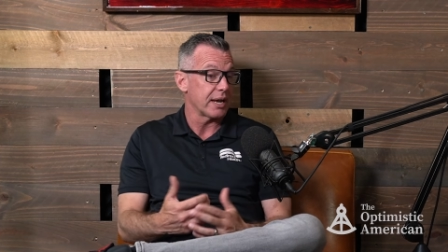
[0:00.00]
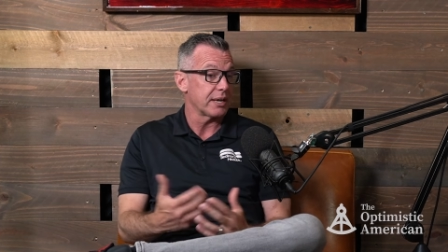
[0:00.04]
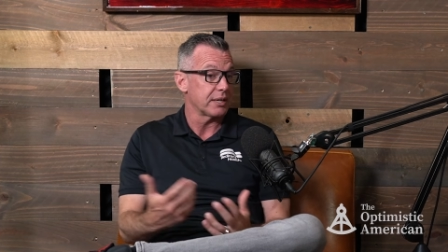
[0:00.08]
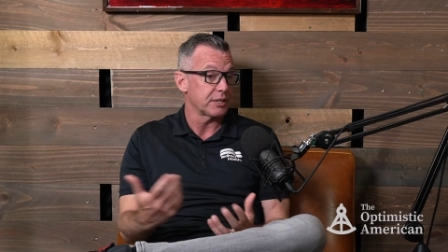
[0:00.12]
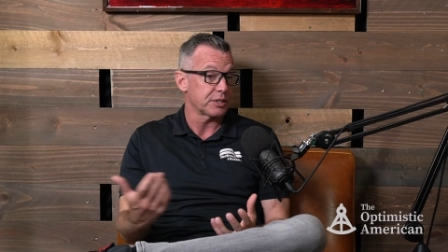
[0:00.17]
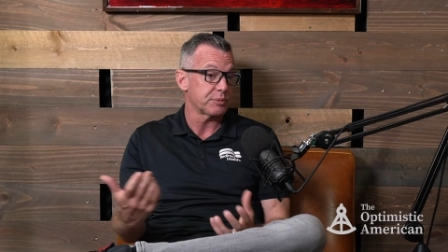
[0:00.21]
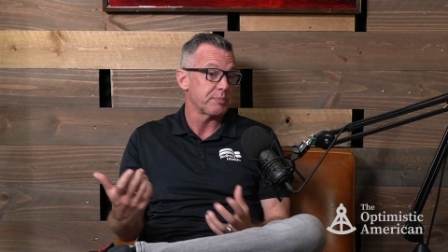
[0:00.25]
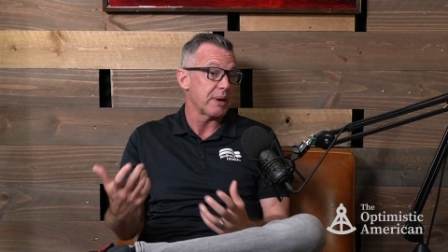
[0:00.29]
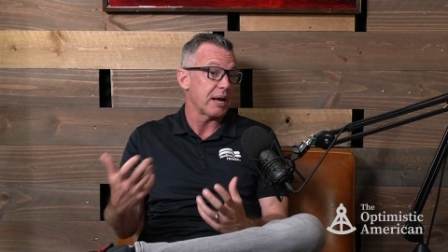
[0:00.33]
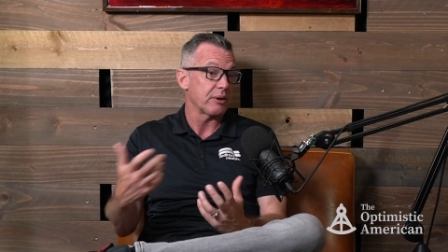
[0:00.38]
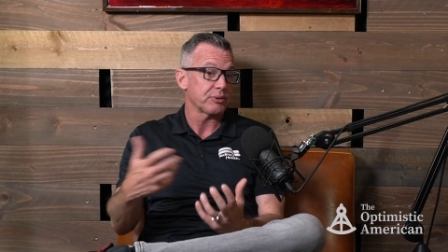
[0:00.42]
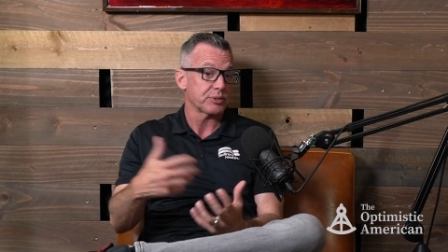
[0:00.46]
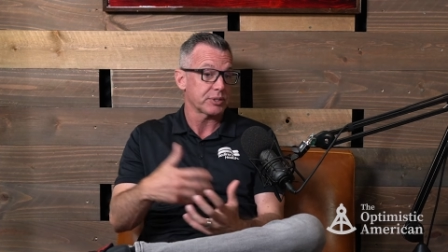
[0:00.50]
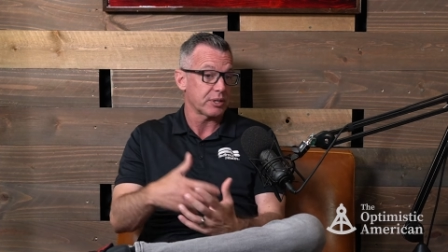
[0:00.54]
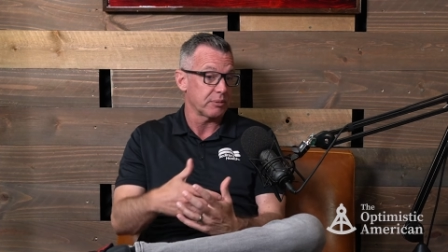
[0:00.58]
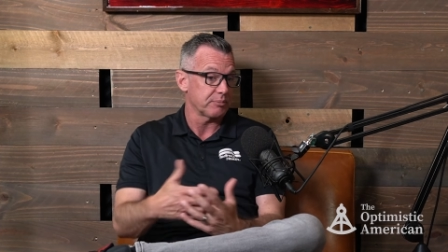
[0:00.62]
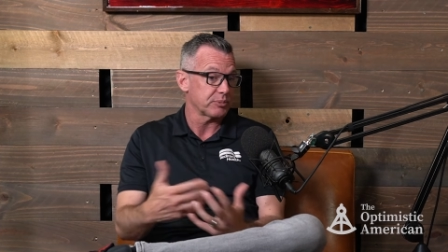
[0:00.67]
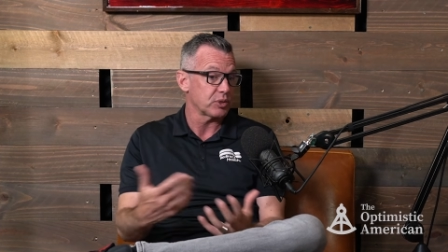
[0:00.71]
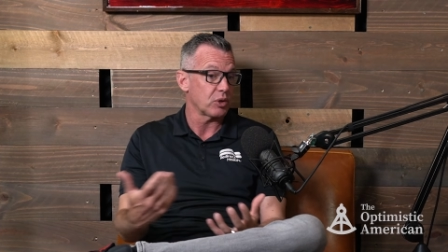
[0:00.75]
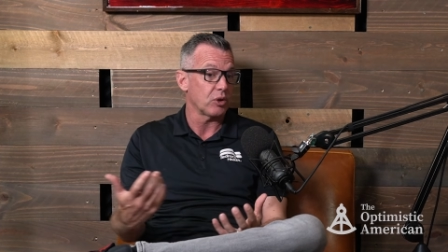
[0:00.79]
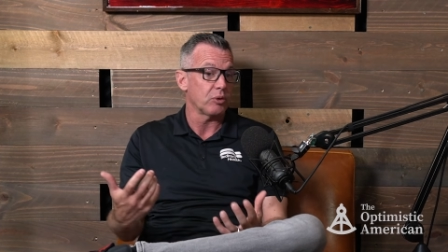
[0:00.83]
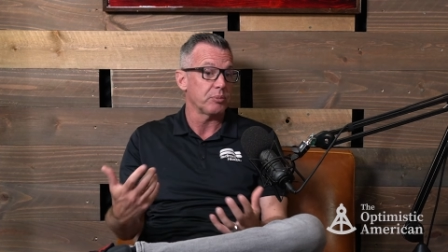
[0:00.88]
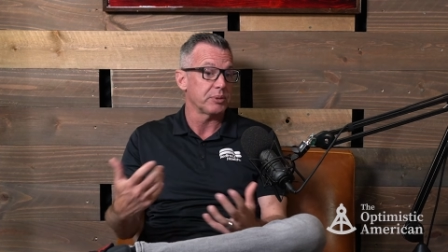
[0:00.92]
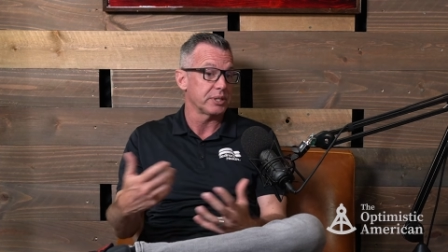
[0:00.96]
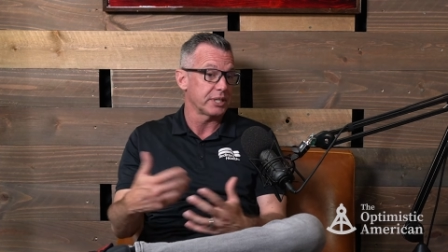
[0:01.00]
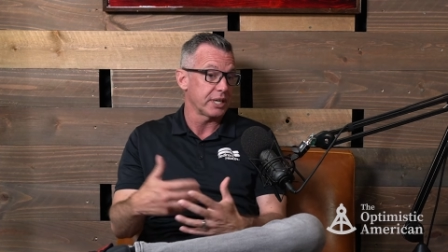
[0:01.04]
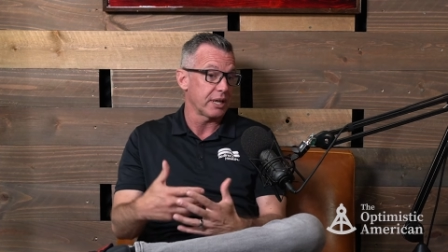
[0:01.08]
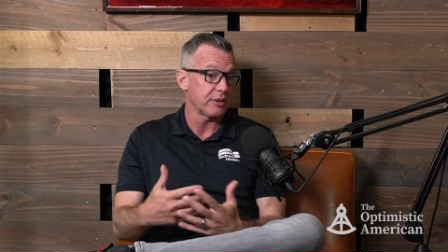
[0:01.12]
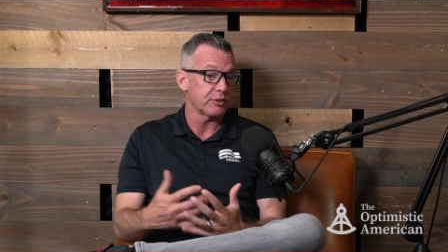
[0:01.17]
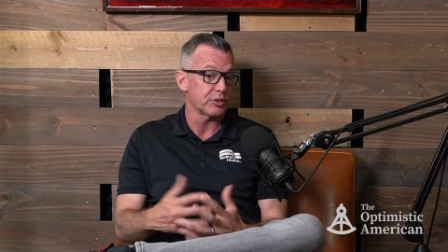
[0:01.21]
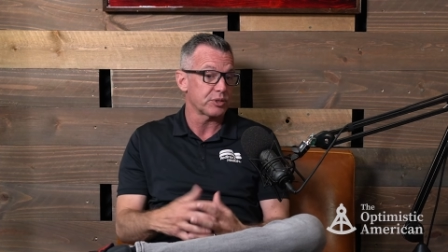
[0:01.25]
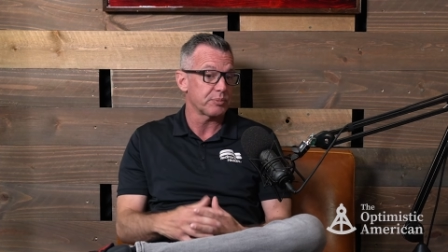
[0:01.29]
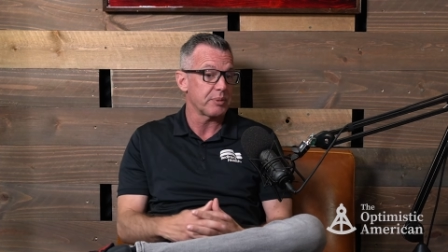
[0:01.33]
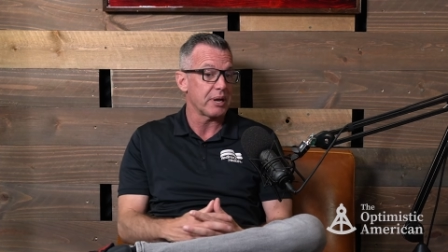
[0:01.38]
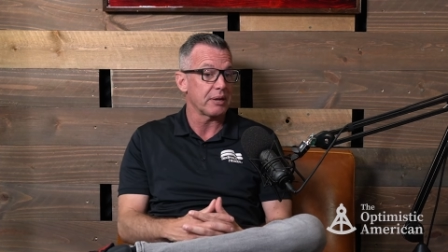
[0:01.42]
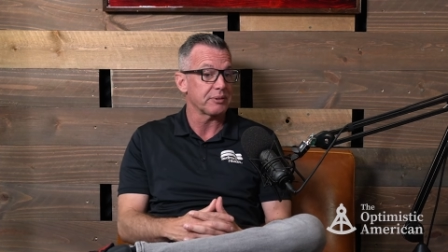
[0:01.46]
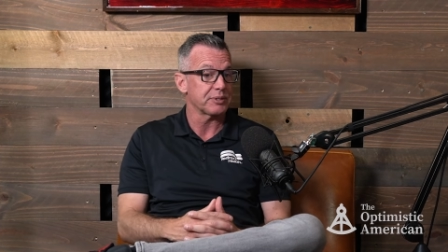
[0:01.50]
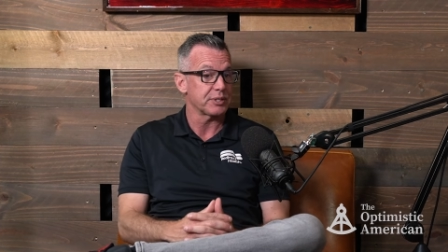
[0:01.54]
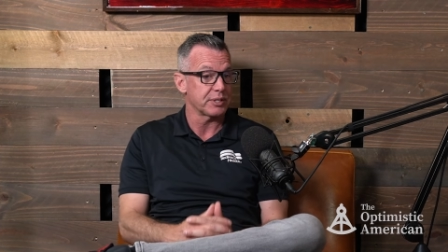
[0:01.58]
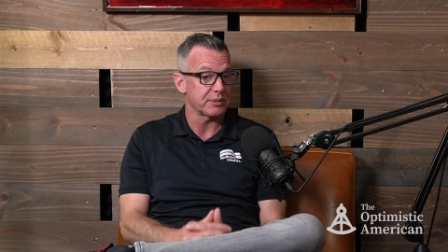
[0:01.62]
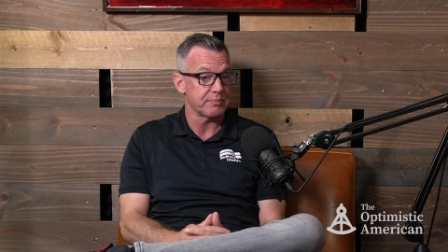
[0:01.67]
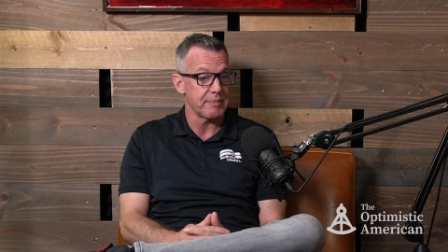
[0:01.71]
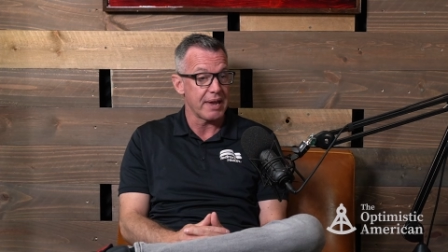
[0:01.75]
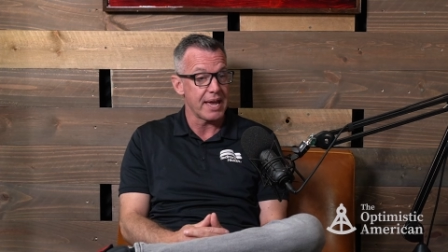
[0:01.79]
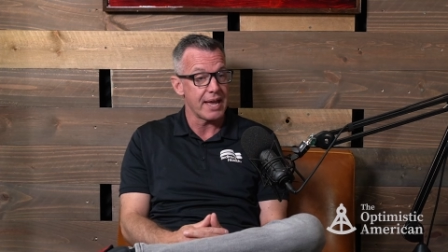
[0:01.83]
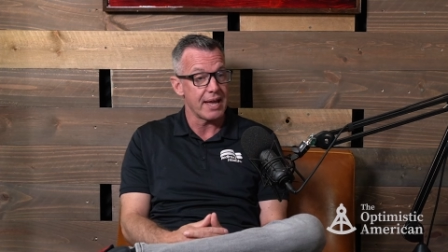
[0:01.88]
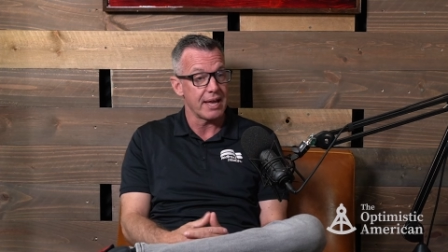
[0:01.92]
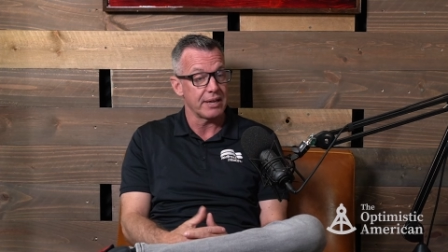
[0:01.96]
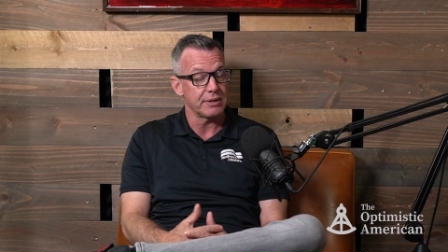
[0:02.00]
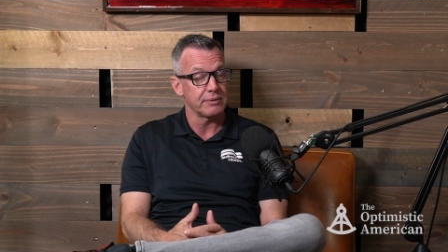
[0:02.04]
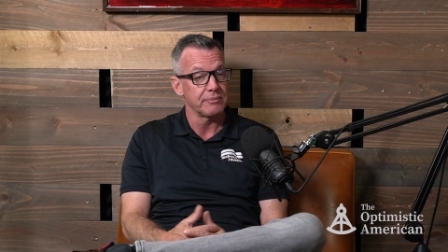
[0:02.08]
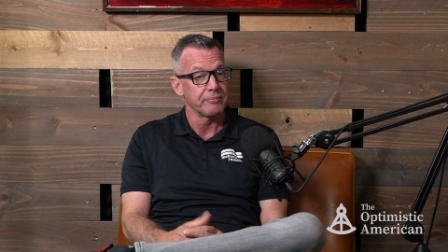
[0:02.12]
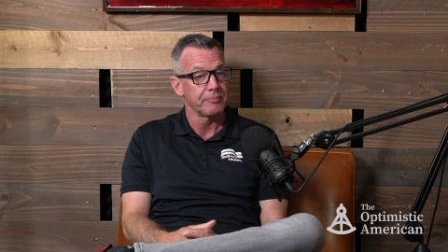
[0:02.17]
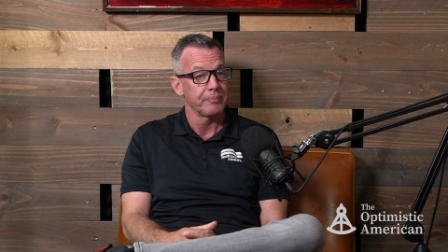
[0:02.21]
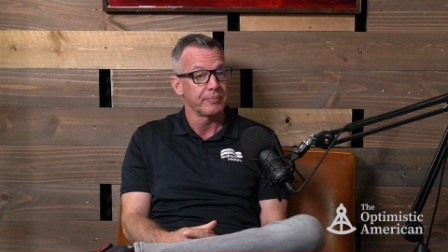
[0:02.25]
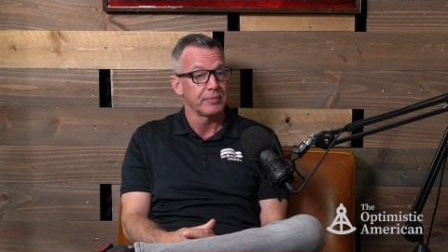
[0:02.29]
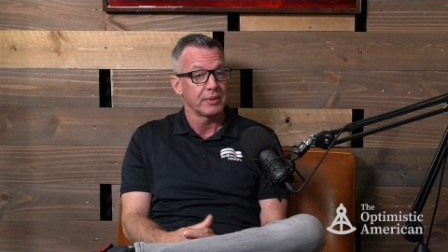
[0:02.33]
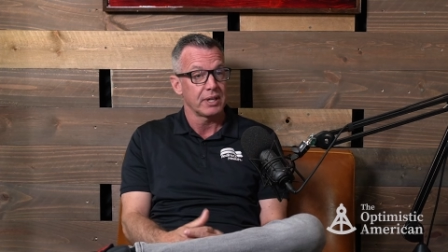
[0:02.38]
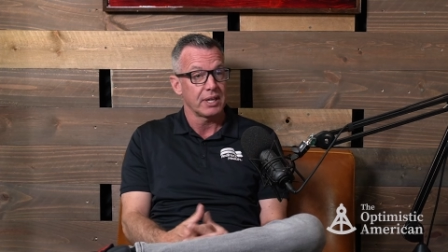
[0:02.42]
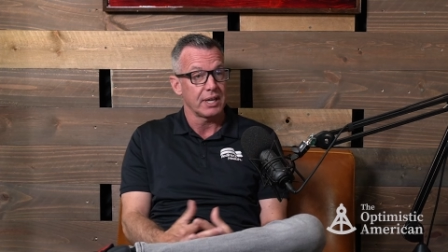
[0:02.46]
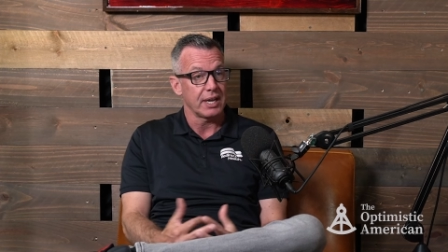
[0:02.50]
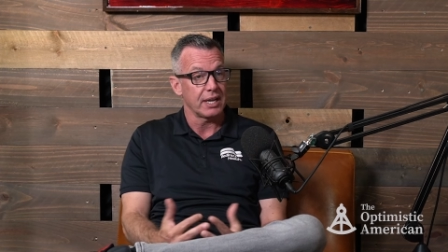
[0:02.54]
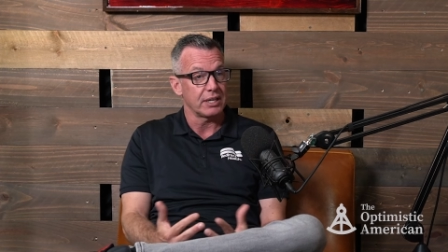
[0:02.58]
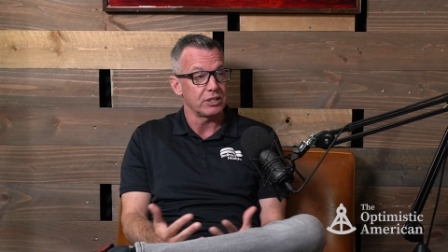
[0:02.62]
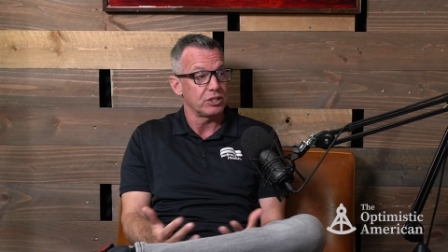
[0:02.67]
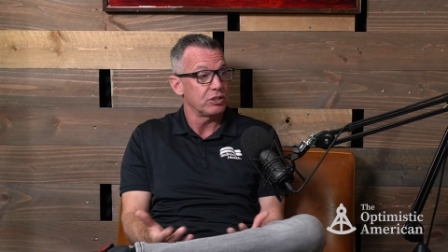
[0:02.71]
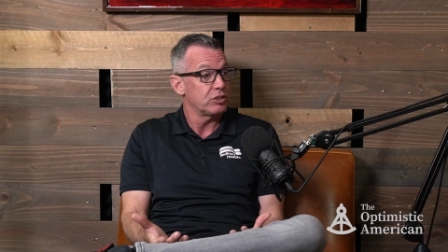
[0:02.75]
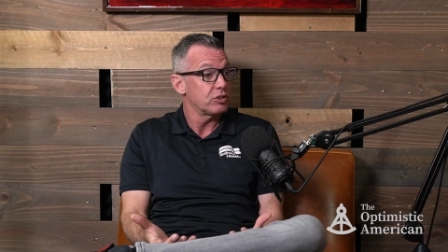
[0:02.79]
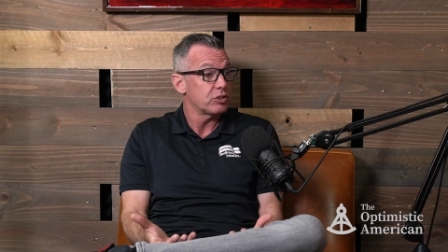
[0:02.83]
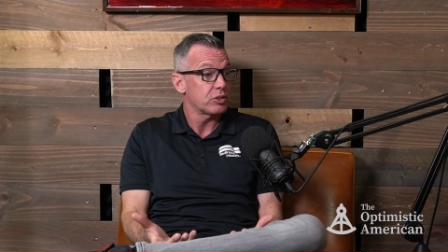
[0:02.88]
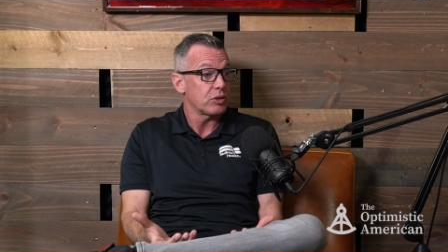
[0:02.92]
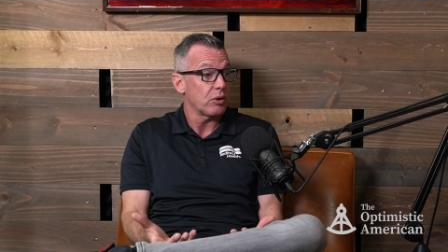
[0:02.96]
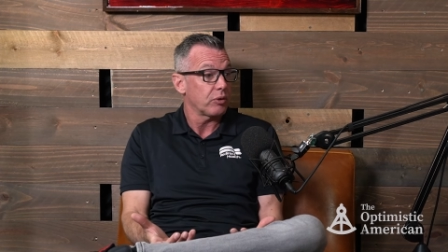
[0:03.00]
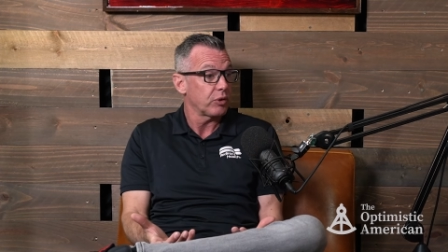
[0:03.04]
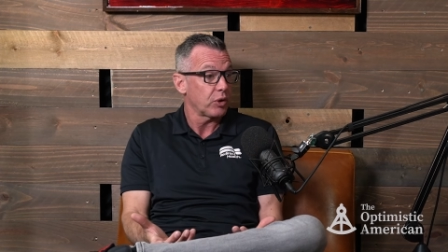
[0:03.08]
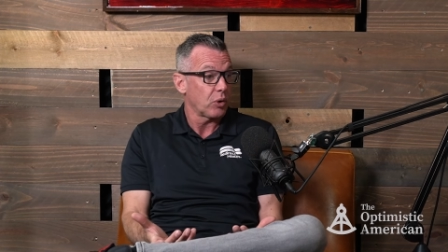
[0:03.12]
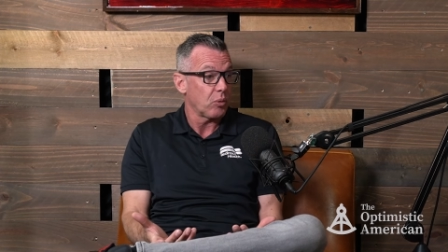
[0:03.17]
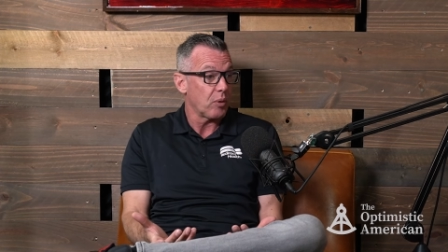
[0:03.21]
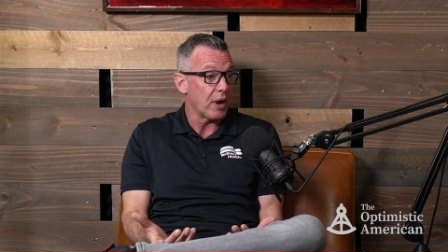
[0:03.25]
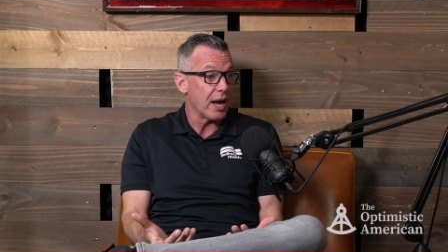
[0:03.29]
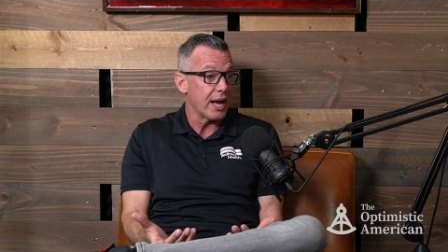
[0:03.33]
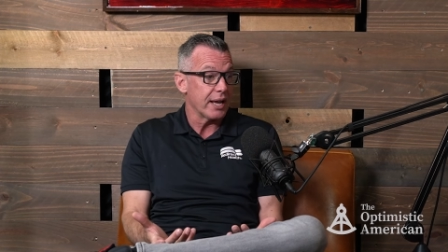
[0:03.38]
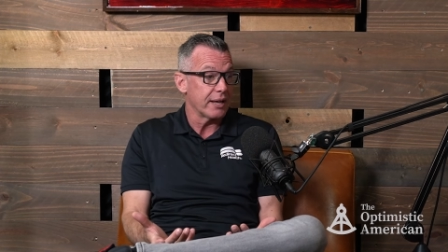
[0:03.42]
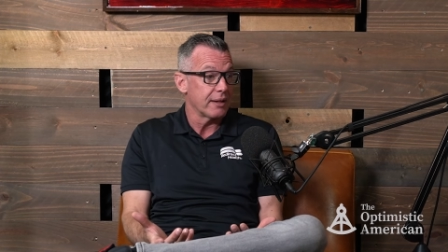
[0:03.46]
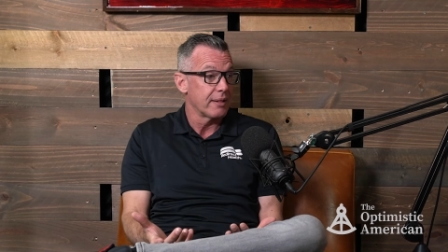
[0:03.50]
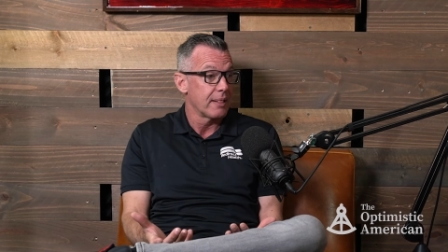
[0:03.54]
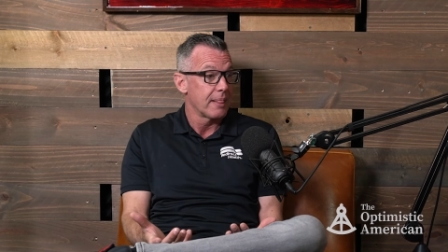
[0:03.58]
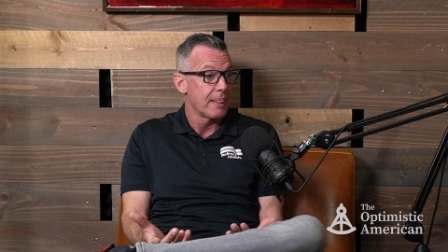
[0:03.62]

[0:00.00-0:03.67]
A spouse comes home and the other spouse is mad and you just don't know why.